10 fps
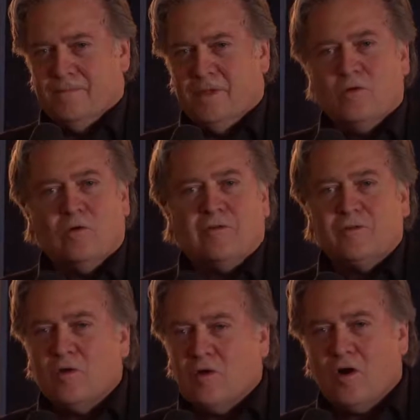You don't have to
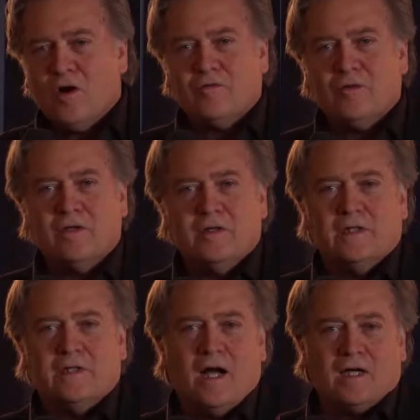go to Harvard
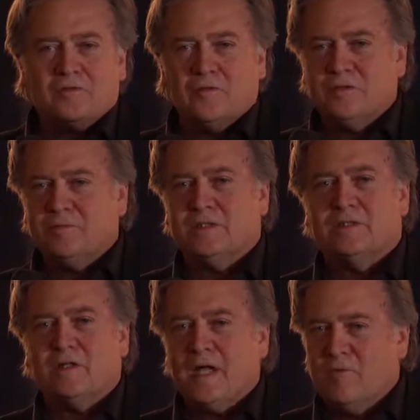and Oxford and all these places.
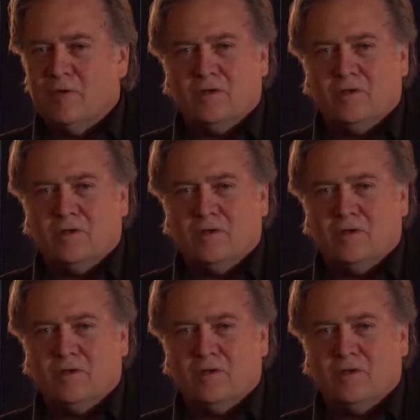Look, I went